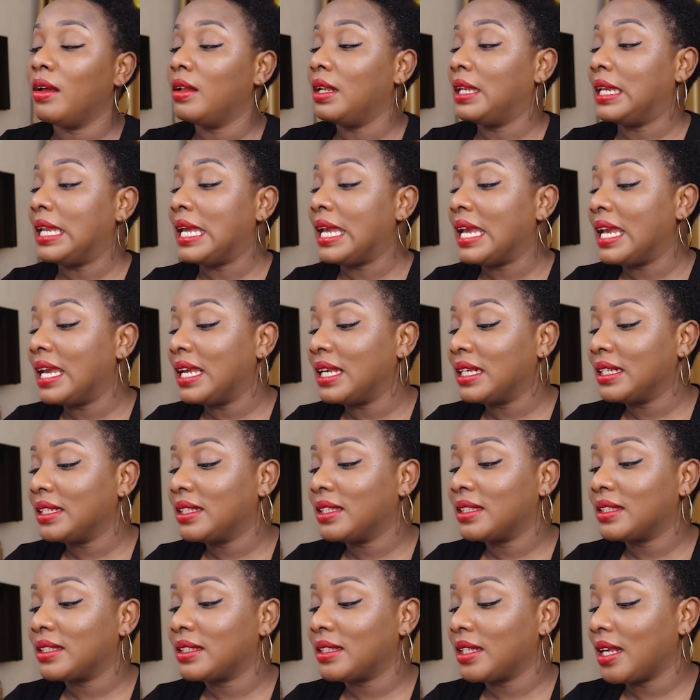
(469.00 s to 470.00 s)

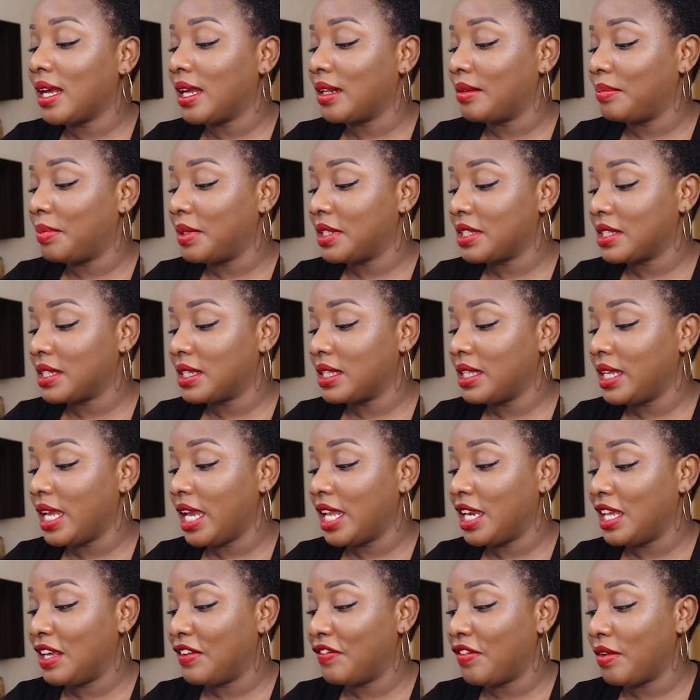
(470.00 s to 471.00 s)
links and basically
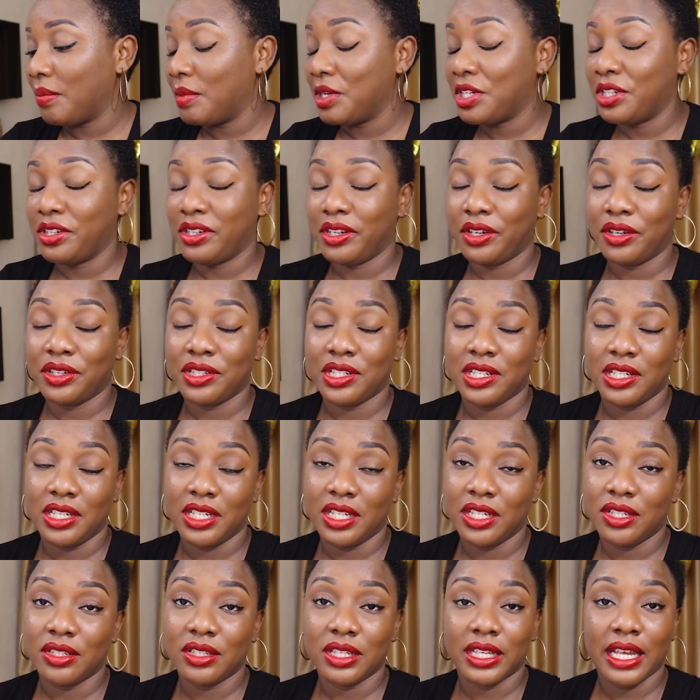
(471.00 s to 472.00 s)
any information you're going to
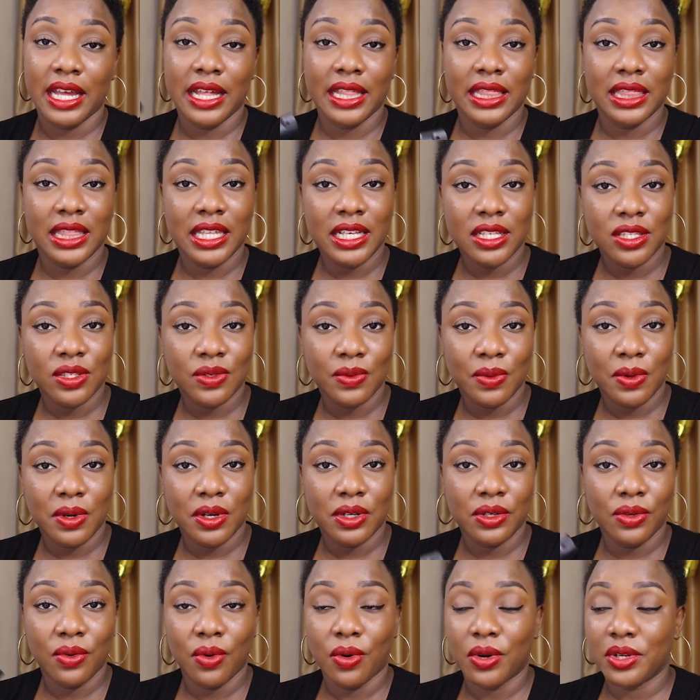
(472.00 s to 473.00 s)
need to get this
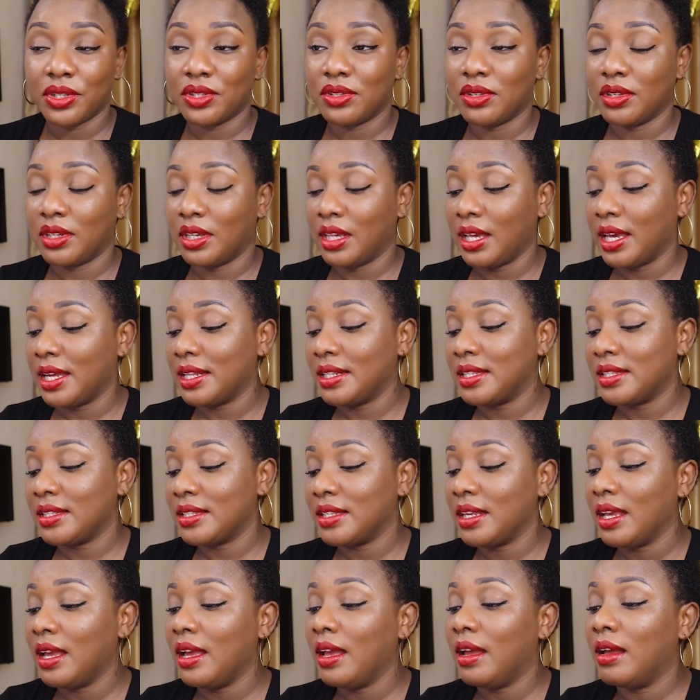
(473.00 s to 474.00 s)
one or to get
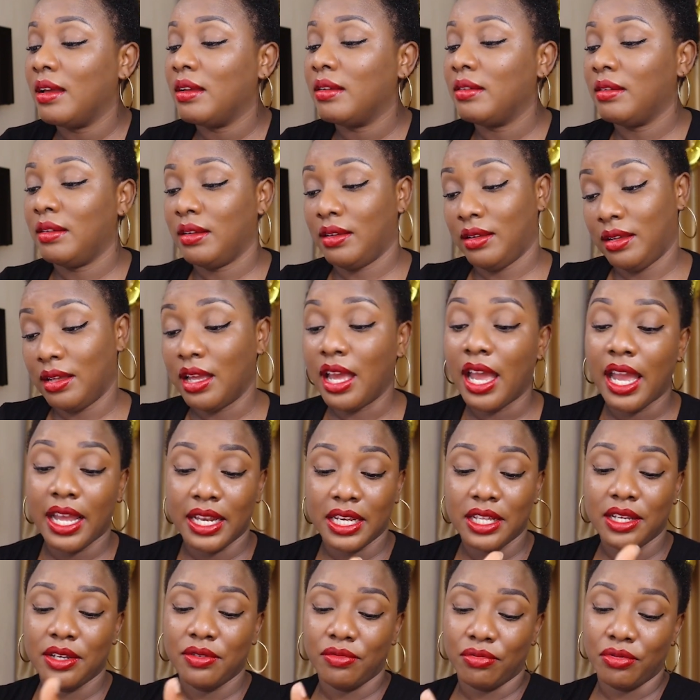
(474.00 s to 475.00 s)

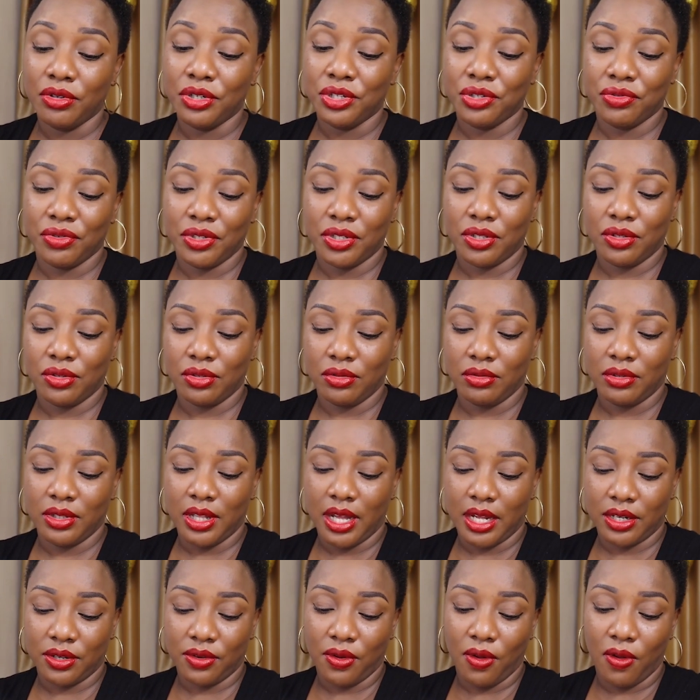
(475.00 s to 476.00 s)
any rotary tool
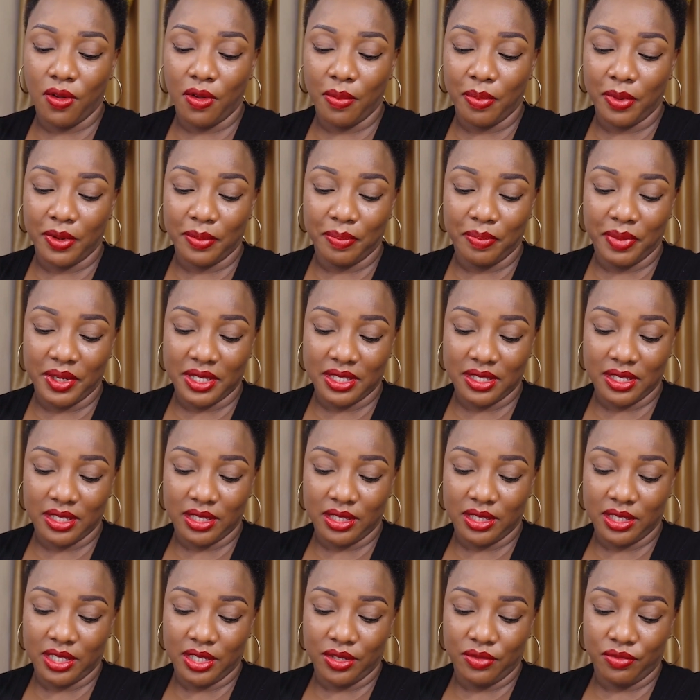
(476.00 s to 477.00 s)
at all. But
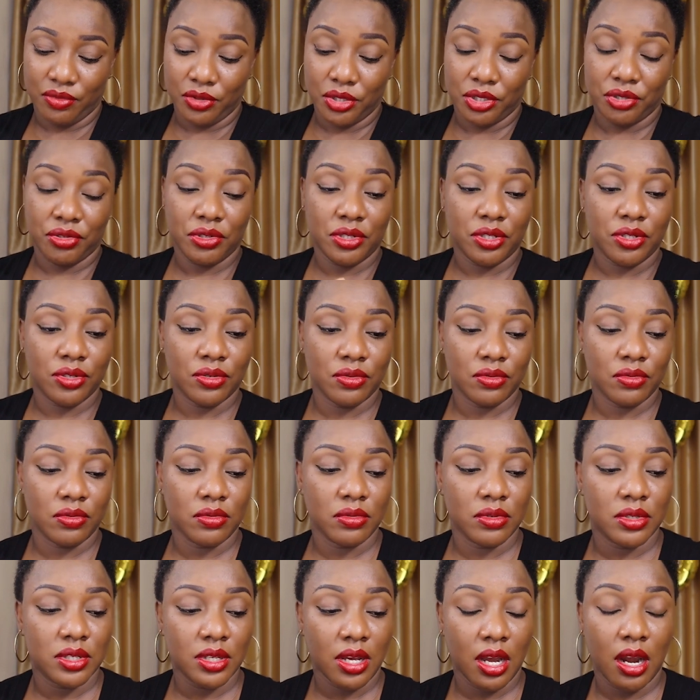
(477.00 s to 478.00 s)
basically, rotary
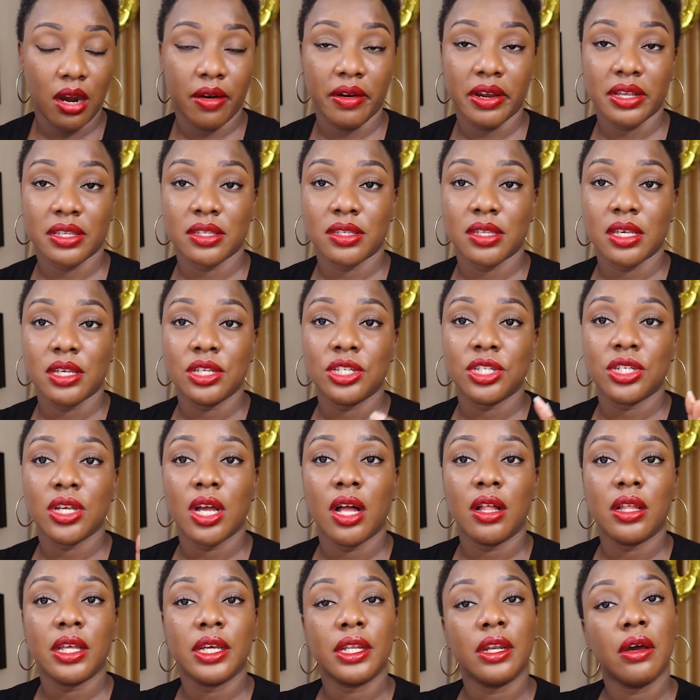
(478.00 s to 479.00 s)
tools are
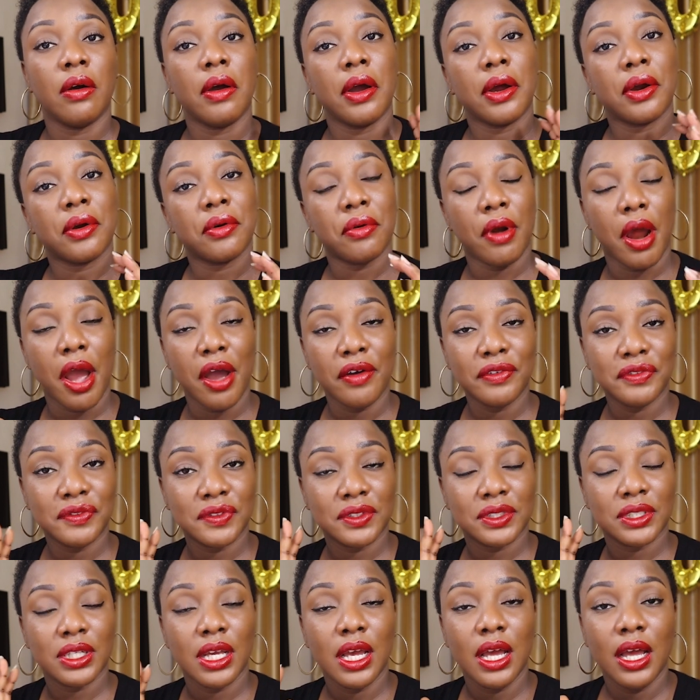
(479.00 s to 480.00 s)
essential in our
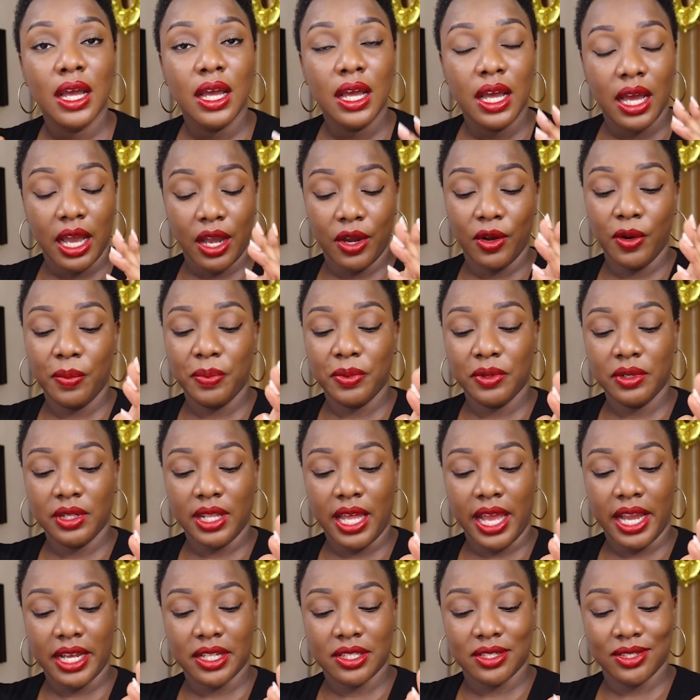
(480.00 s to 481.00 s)
crafts. I hope you
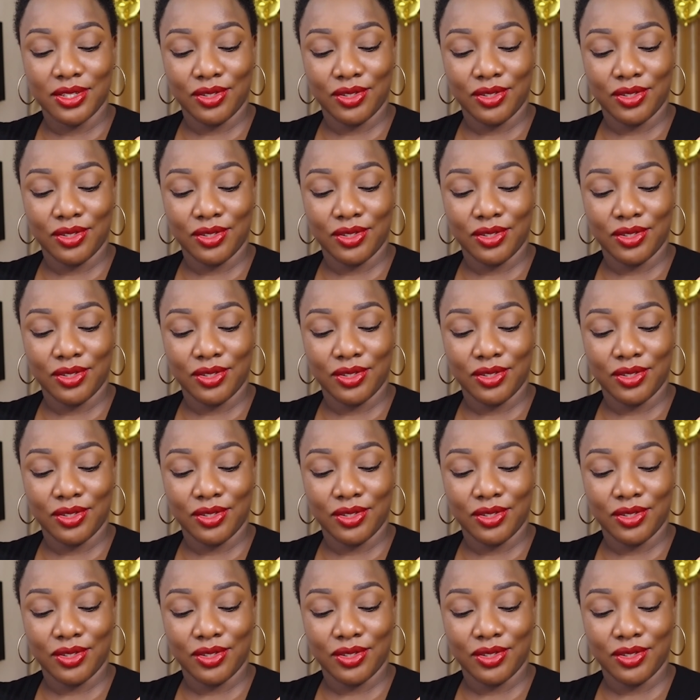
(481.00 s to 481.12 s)
liked